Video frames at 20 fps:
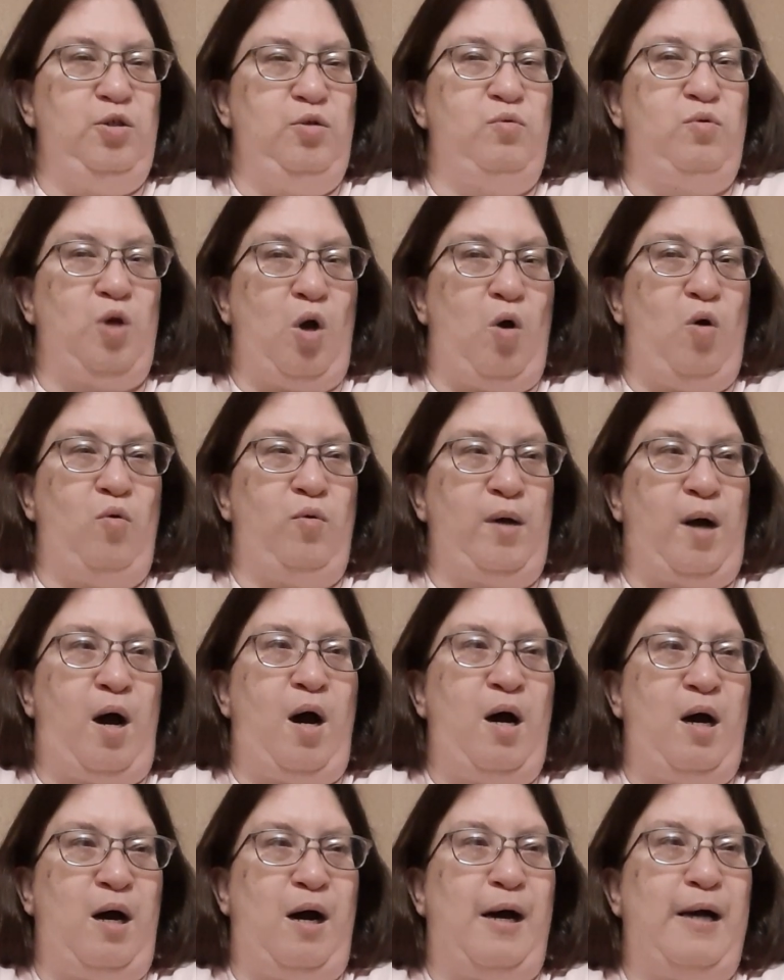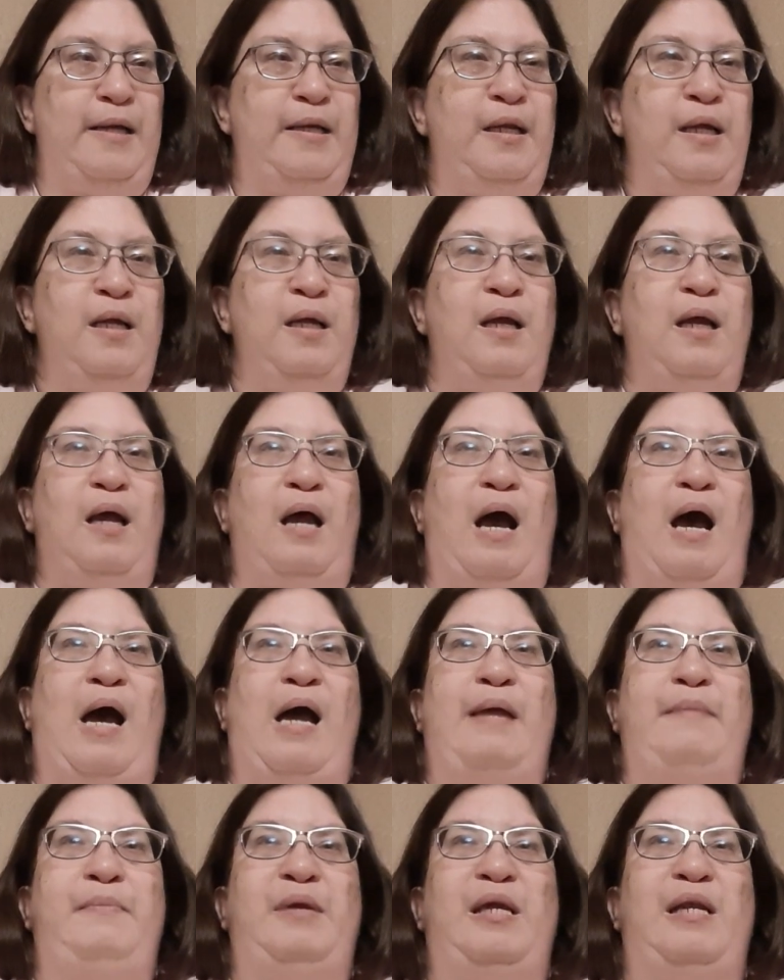go on.
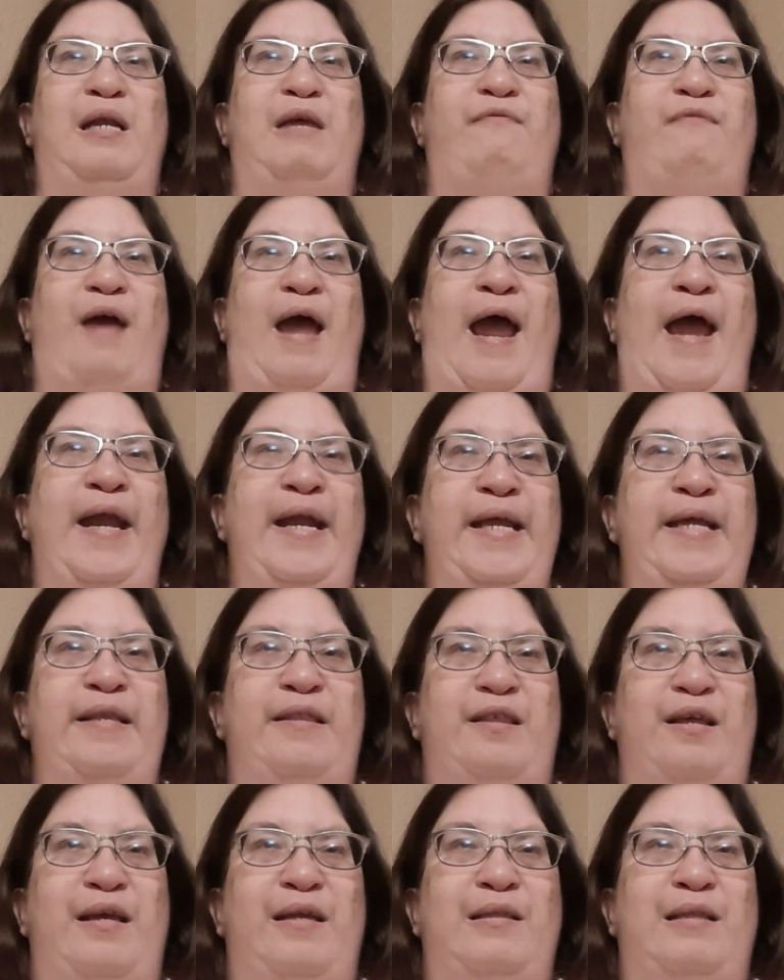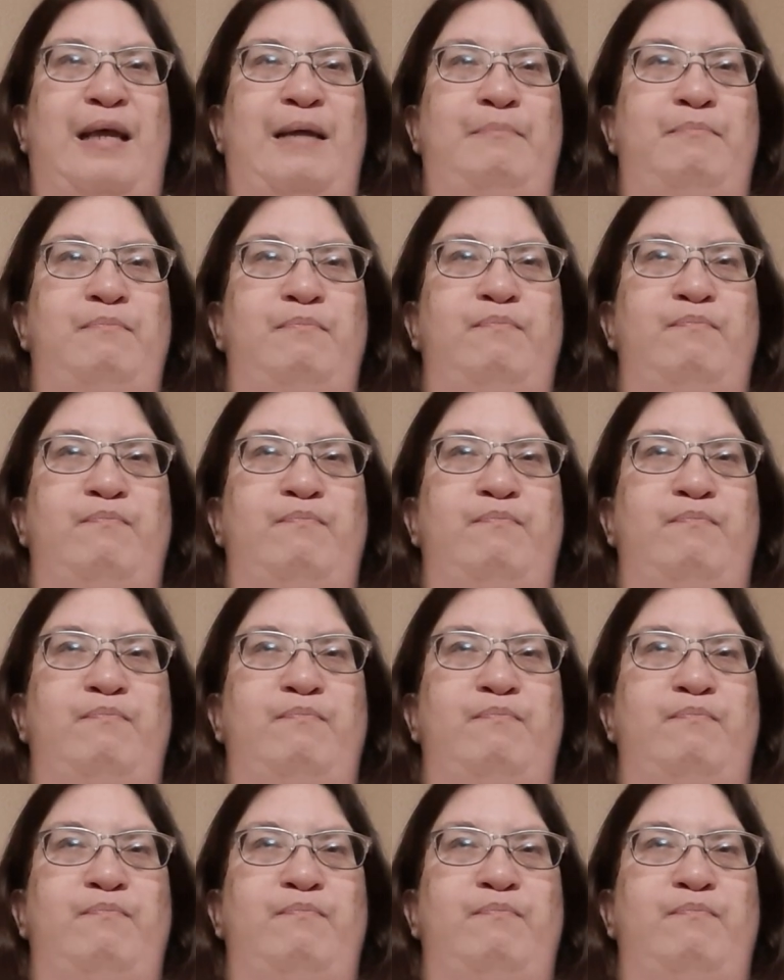I mean, if anything, they